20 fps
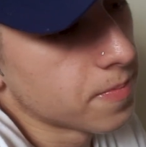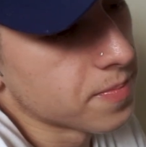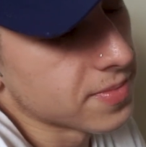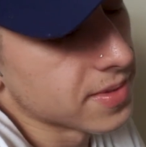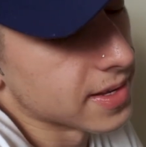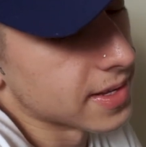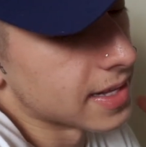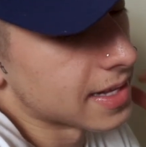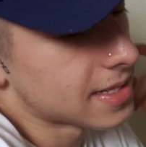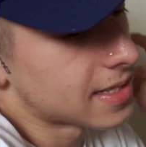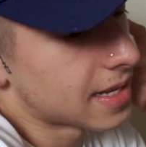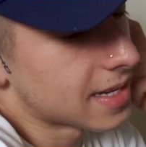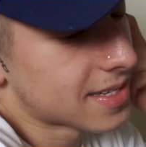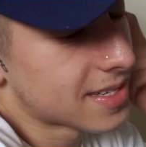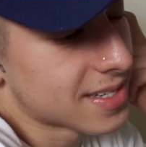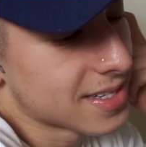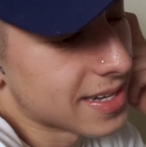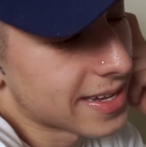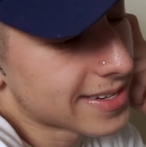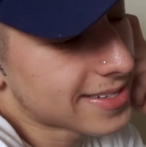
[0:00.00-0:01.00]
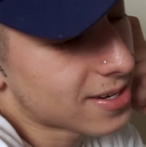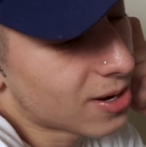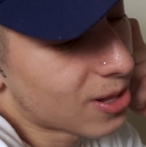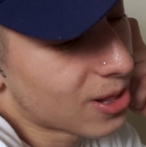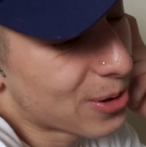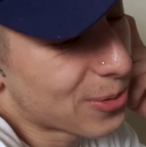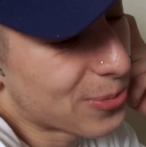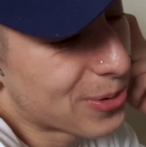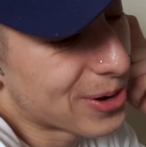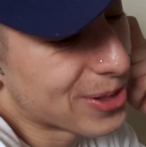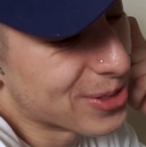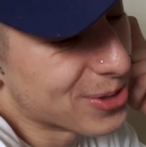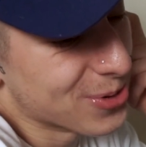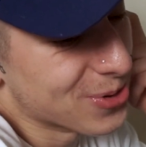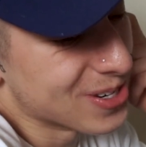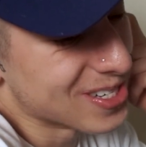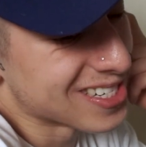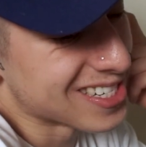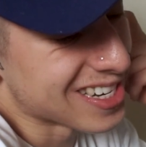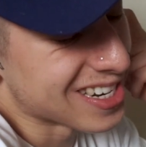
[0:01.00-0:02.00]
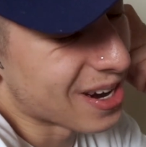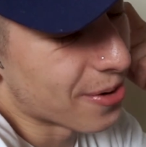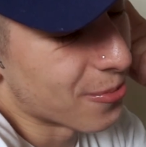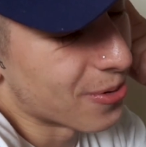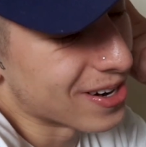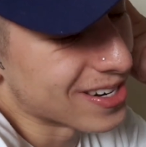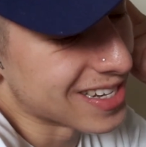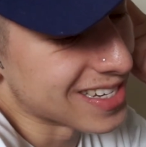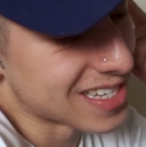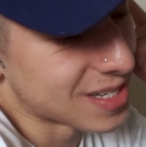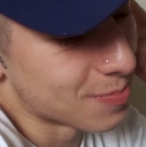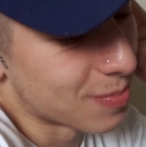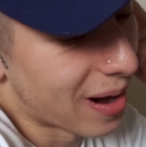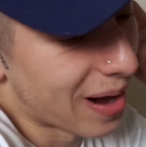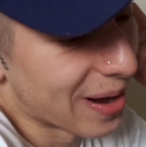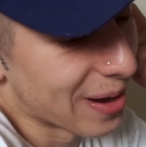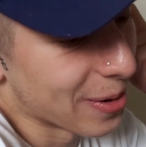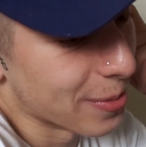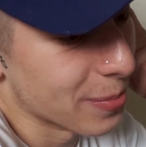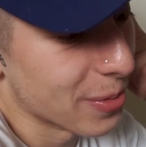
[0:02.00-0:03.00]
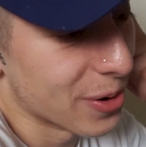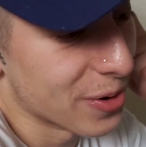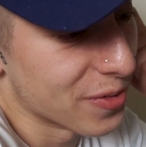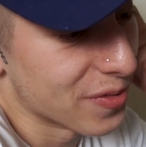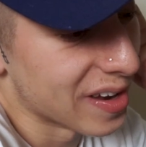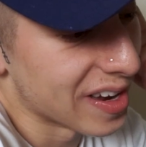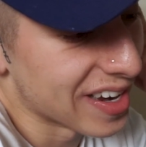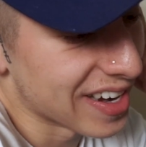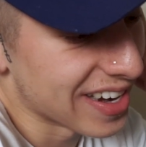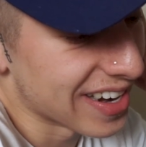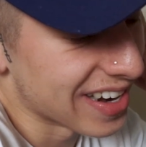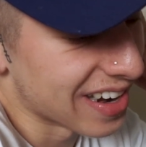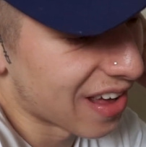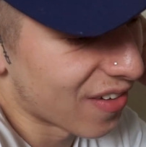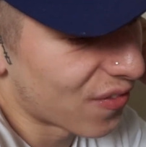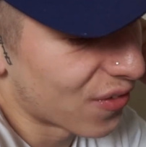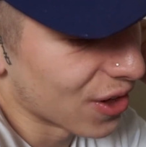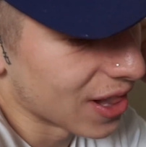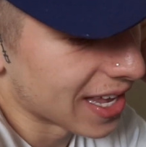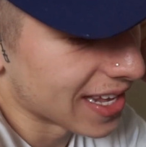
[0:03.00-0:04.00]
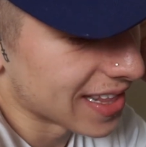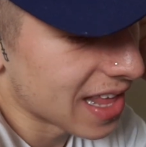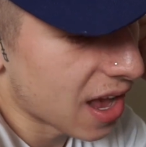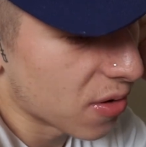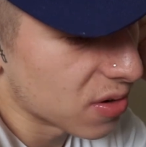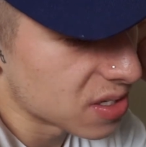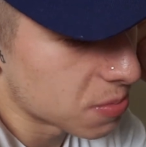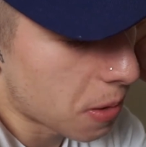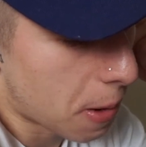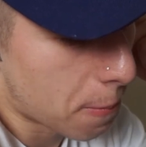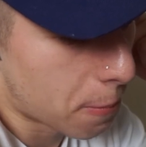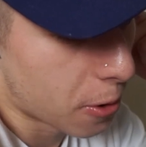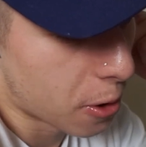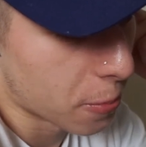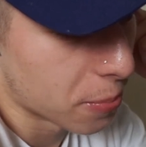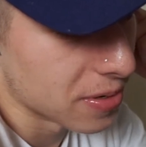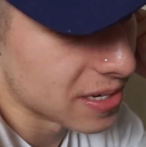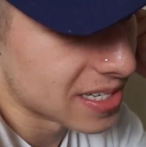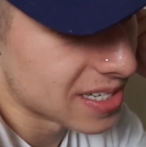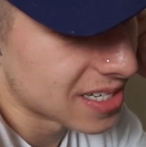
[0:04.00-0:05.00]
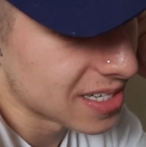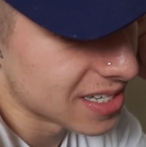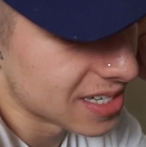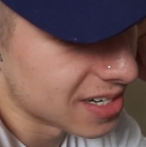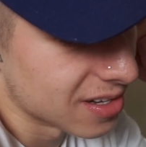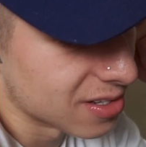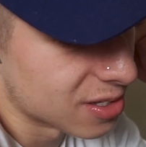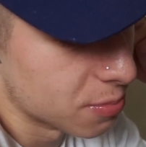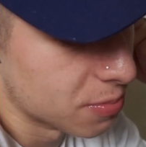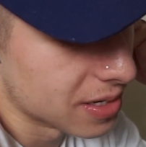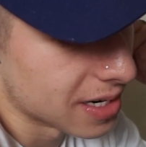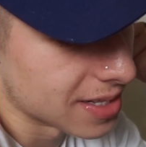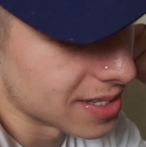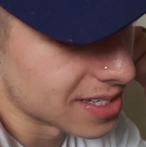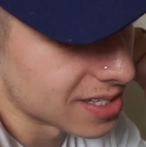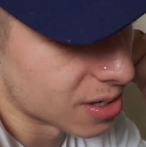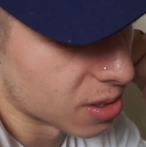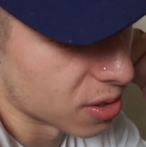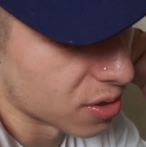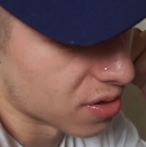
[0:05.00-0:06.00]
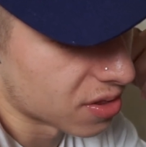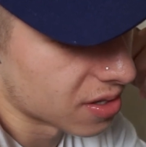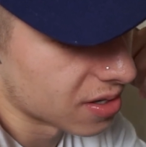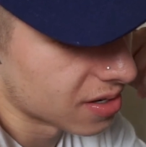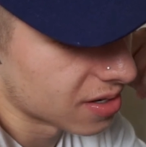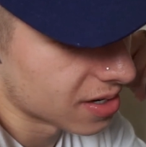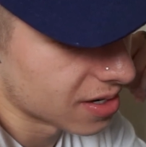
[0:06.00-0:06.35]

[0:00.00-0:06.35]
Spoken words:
Yeah, that's all I want to do is I want to inspire and motivate, and I felt like that was my purpose, to be on this earth.